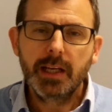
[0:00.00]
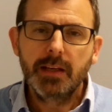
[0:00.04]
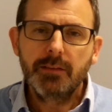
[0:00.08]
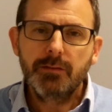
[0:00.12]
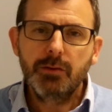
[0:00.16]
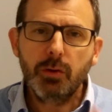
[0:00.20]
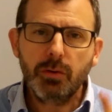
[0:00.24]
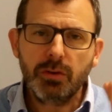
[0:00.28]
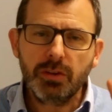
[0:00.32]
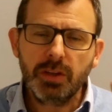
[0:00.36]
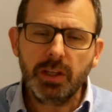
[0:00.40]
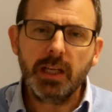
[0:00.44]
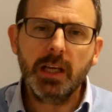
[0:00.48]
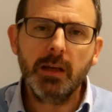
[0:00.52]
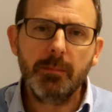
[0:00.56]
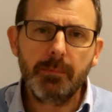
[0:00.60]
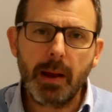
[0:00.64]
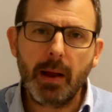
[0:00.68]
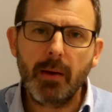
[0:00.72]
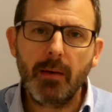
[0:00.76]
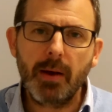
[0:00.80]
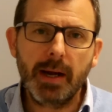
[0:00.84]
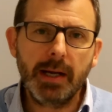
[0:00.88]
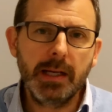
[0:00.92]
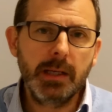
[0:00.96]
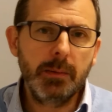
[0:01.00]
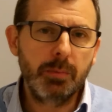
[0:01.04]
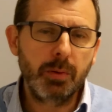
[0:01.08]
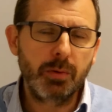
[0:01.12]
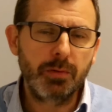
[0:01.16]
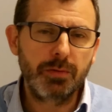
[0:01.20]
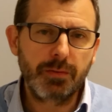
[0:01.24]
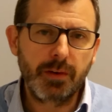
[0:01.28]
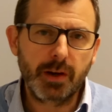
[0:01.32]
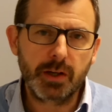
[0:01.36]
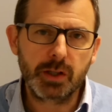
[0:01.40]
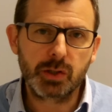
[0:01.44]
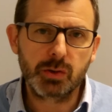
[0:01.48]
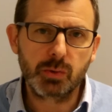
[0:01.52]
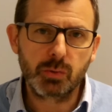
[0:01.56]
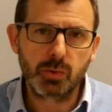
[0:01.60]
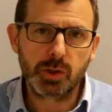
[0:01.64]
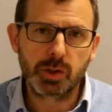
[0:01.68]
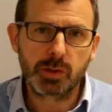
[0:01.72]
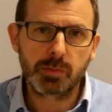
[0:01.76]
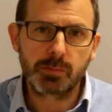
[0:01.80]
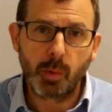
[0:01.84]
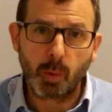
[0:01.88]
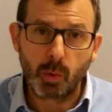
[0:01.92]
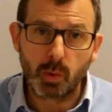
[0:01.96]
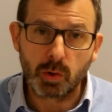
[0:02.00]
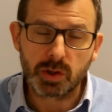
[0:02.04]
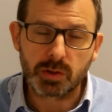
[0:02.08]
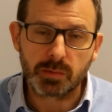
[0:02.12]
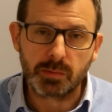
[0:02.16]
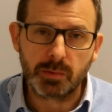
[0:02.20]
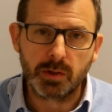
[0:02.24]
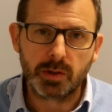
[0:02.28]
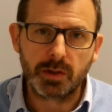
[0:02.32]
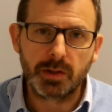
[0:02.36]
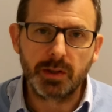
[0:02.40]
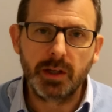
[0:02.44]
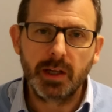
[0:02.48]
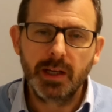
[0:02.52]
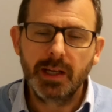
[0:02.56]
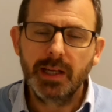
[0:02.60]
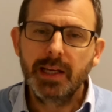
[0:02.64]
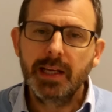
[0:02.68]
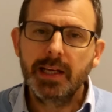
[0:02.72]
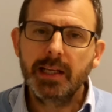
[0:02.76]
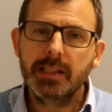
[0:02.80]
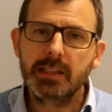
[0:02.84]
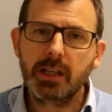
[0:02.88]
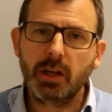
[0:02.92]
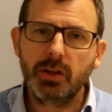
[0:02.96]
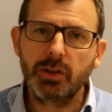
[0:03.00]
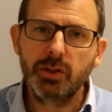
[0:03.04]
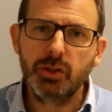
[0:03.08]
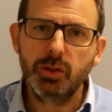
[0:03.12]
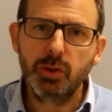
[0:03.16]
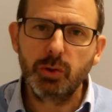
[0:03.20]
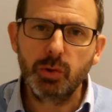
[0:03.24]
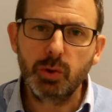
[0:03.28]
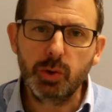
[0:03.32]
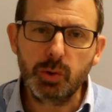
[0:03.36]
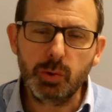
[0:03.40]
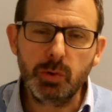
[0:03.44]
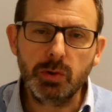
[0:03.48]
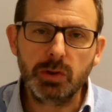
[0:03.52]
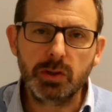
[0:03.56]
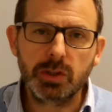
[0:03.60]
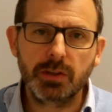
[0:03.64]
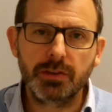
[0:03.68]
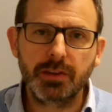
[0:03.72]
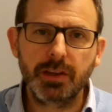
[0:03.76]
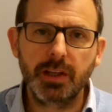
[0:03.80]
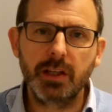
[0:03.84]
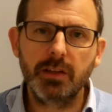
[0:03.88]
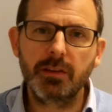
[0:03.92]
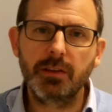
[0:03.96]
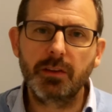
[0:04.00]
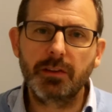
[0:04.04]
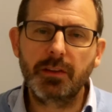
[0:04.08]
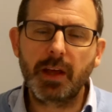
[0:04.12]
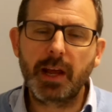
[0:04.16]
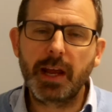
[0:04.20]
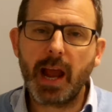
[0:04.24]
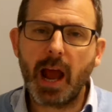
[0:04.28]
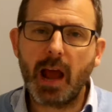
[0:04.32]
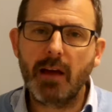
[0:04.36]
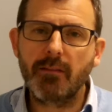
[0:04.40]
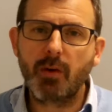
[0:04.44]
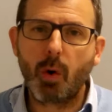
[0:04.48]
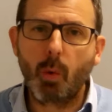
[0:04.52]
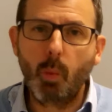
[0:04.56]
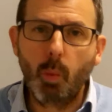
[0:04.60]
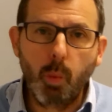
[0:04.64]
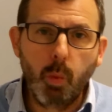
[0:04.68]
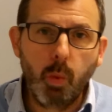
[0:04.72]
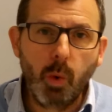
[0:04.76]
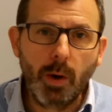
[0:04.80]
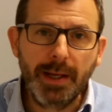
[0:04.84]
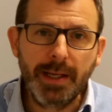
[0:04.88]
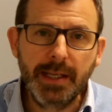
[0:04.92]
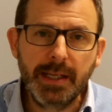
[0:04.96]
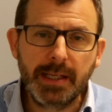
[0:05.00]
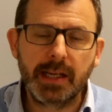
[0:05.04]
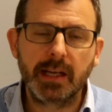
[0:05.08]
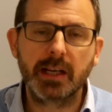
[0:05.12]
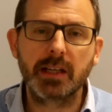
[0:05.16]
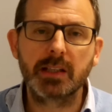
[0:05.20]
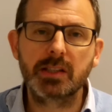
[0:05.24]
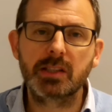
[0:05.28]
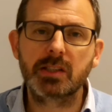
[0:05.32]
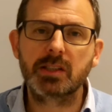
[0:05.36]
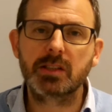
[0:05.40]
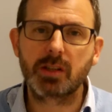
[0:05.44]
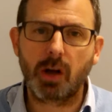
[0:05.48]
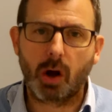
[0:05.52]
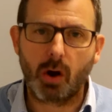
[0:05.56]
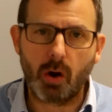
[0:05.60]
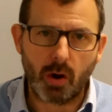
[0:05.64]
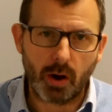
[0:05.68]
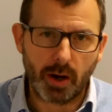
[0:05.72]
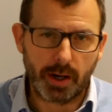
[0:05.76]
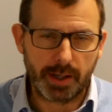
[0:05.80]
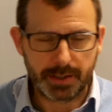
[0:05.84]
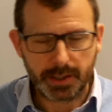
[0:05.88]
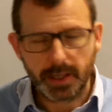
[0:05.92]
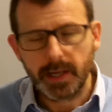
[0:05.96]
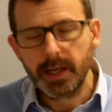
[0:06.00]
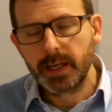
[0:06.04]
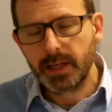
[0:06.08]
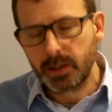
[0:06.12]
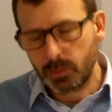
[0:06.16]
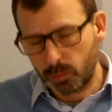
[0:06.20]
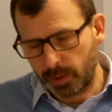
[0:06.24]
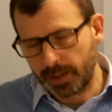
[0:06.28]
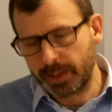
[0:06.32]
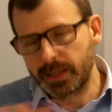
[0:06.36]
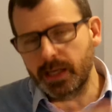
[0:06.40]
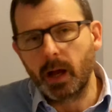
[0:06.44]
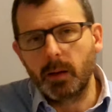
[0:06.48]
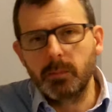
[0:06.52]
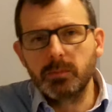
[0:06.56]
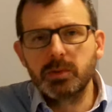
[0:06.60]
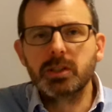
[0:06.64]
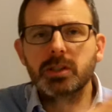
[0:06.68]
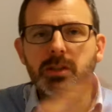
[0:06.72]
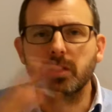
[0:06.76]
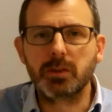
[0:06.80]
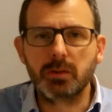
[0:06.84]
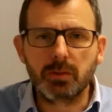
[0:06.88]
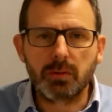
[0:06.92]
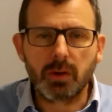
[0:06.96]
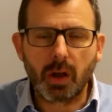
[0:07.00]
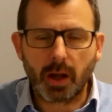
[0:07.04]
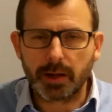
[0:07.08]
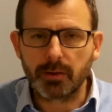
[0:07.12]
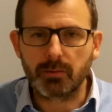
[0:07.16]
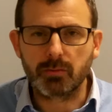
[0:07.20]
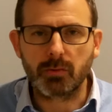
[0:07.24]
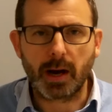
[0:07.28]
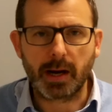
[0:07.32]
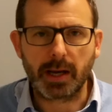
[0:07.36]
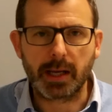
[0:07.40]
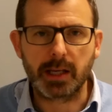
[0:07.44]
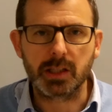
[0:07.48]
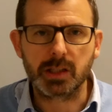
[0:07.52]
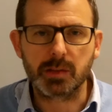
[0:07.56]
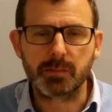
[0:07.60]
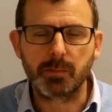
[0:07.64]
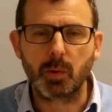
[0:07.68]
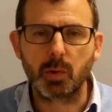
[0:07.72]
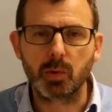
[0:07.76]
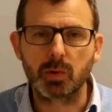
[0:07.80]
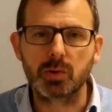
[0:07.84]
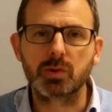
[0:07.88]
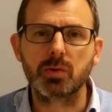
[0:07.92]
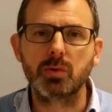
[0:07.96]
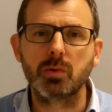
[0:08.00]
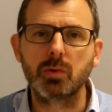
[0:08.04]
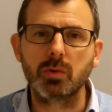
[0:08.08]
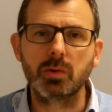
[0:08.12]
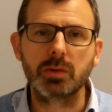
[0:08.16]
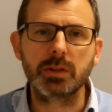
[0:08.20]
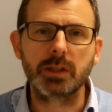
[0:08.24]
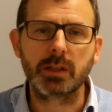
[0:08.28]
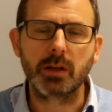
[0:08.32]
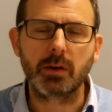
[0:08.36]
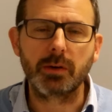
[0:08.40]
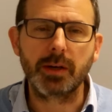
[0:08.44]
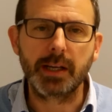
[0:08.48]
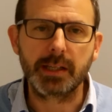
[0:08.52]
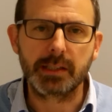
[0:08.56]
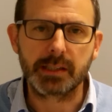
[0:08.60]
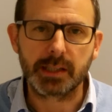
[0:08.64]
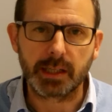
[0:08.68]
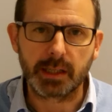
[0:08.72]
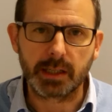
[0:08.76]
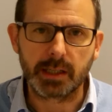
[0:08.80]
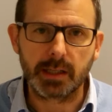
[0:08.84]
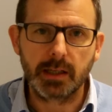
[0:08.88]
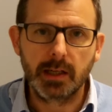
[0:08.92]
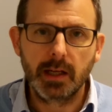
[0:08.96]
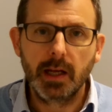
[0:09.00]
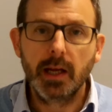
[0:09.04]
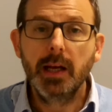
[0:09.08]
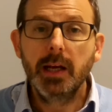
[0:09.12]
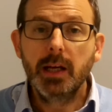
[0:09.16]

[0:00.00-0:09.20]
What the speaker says: If you think about any professional sportsman, it's unusual to think that they have a weaker side when it comes to like racket sports or, you know, hitting.